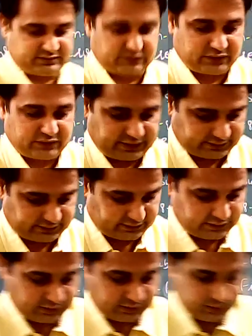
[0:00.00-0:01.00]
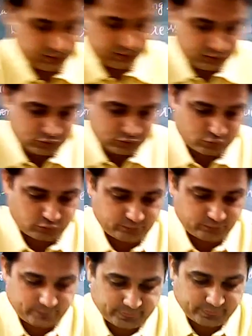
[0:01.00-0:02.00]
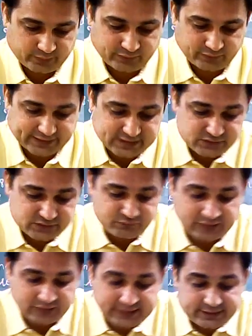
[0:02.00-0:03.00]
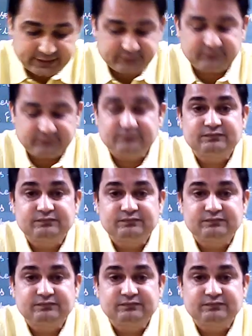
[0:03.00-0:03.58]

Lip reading: Okay. So what is fire?